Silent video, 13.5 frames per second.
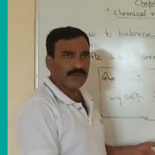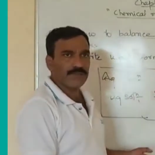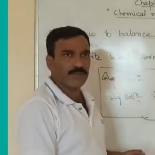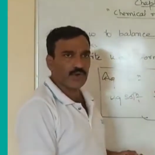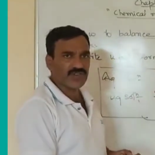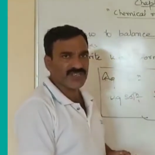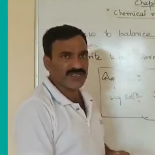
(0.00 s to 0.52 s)

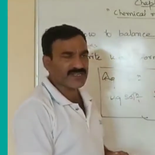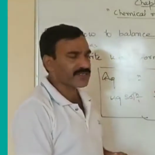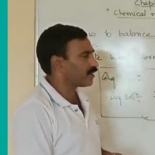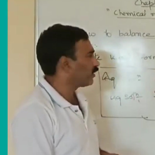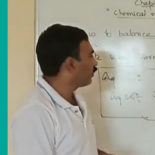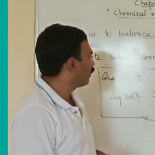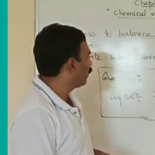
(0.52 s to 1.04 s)
process
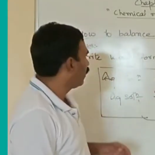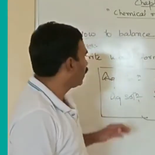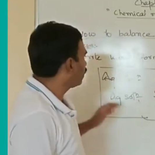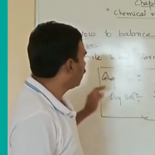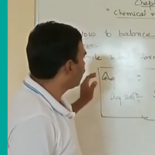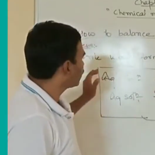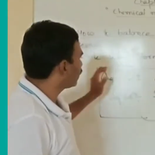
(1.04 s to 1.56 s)
on
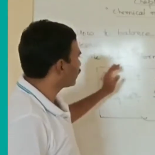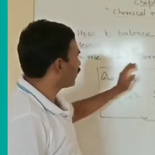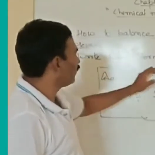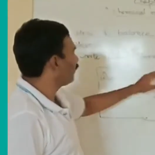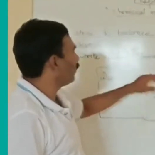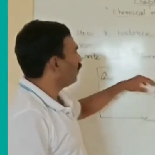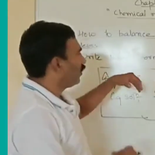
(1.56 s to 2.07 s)
the basis of
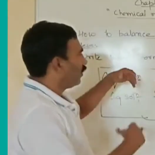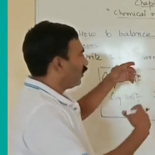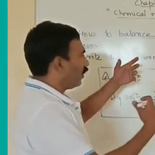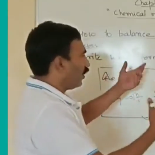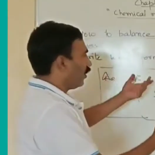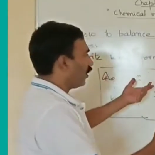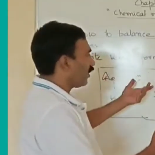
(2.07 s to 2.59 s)

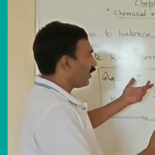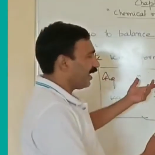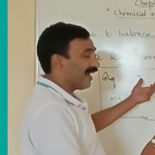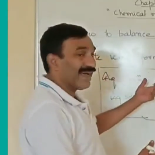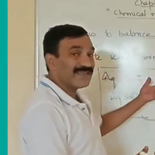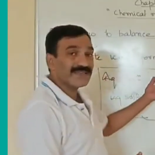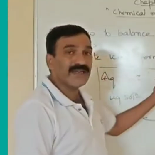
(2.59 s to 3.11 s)
or
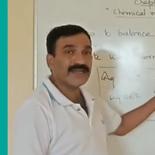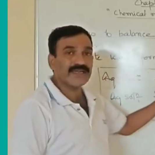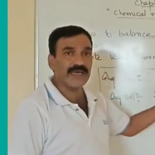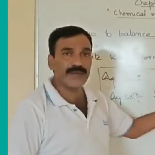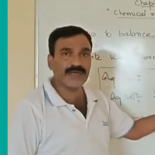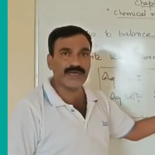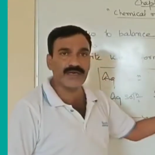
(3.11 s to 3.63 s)
as a
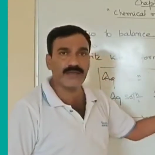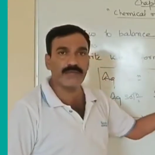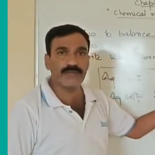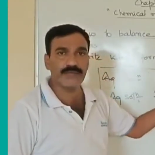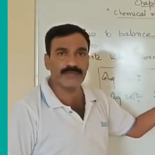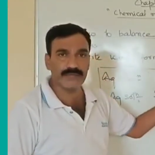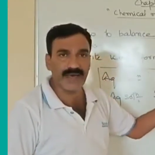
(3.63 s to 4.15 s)
chemical
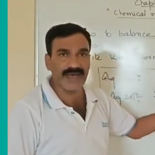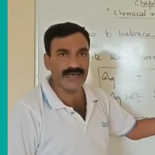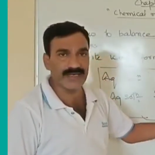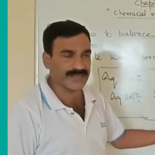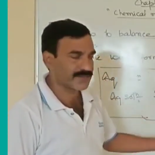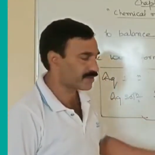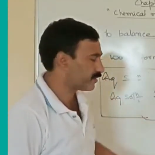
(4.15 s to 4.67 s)

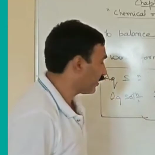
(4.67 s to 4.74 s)
balance